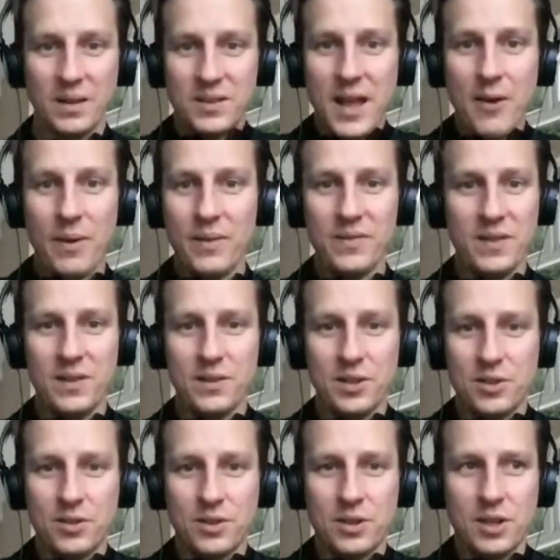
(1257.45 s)

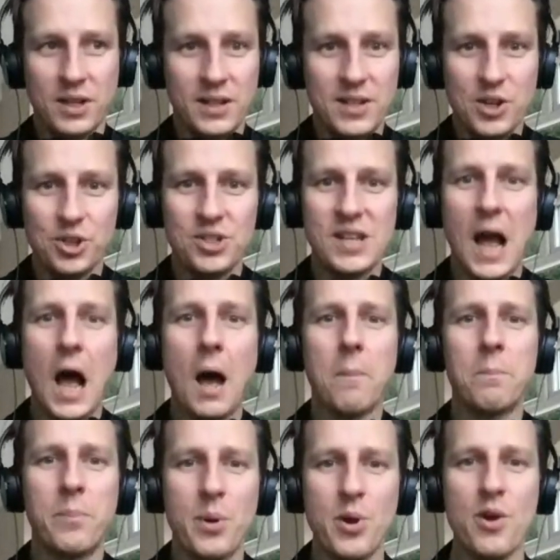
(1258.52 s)
The conditions are